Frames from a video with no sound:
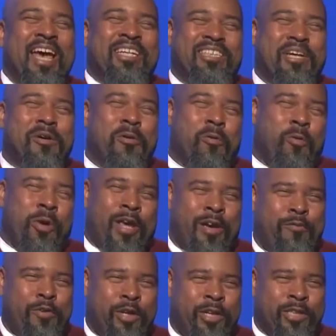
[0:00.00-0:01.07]
So what I
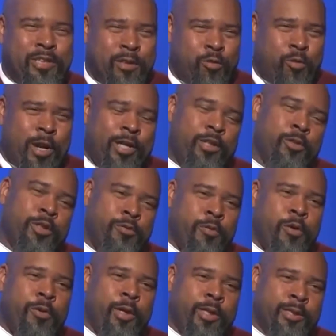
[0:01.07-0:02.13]
feel is ranked choice
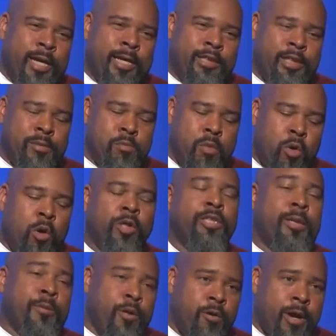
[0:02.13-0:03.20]
voting is actually more
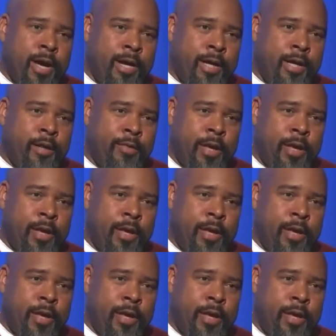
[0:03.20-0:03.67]
democratic